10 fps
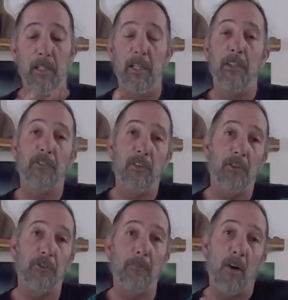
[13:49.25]
It's a little
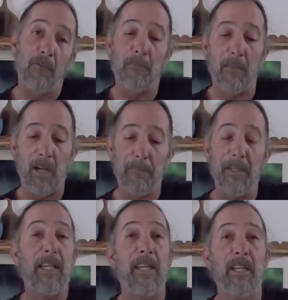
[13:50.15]
small for my
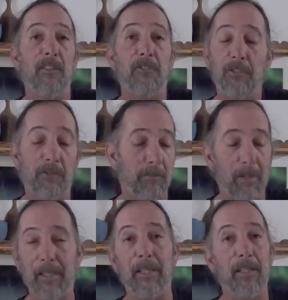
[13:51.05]
big hands.
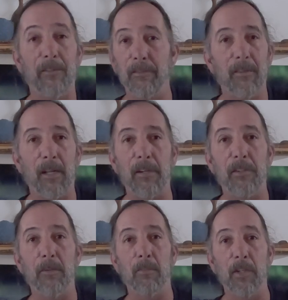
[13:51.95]
Again, not a
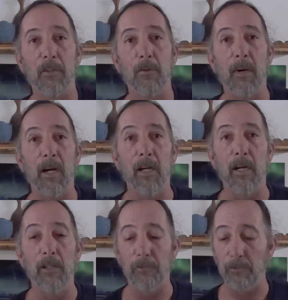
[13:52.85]
deal breaker in
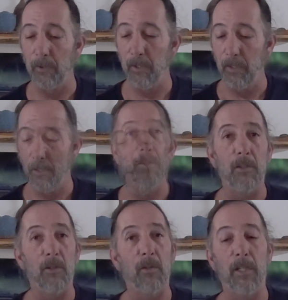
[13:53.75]
my eyes.
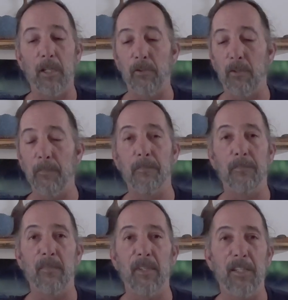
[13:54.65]
The only other
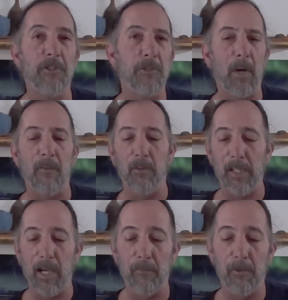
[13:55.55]
issue I really
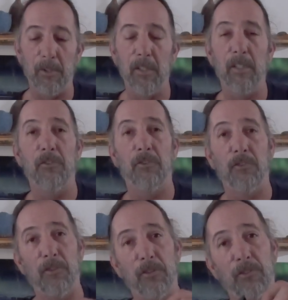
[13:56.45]
have with it
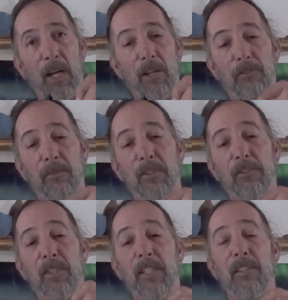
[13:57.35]
is the size of the
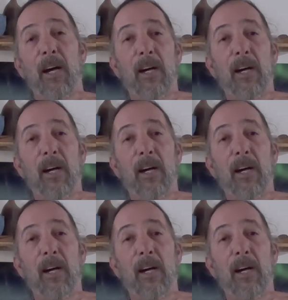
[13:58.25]
teeth.